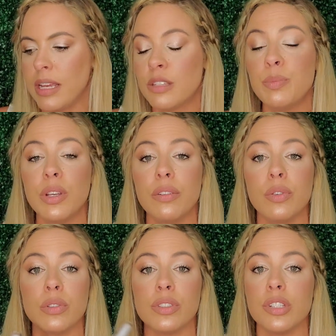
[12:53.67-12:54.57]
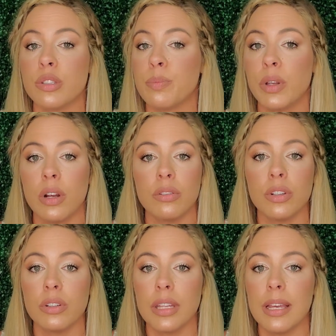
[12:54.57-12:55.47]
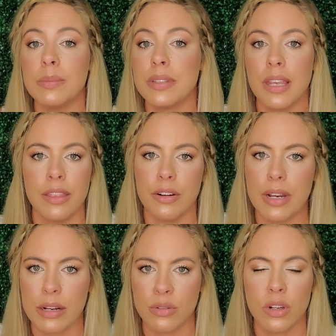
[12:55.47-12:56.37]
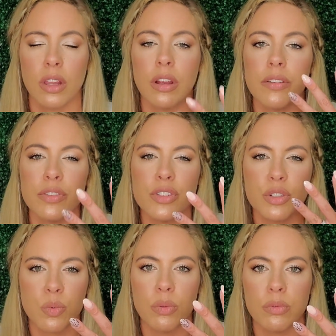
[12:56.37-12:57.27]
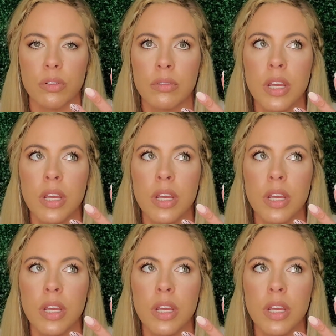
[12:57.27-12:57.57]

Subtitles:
It's beautiful to just put on your lips in their natural color if you're just wanting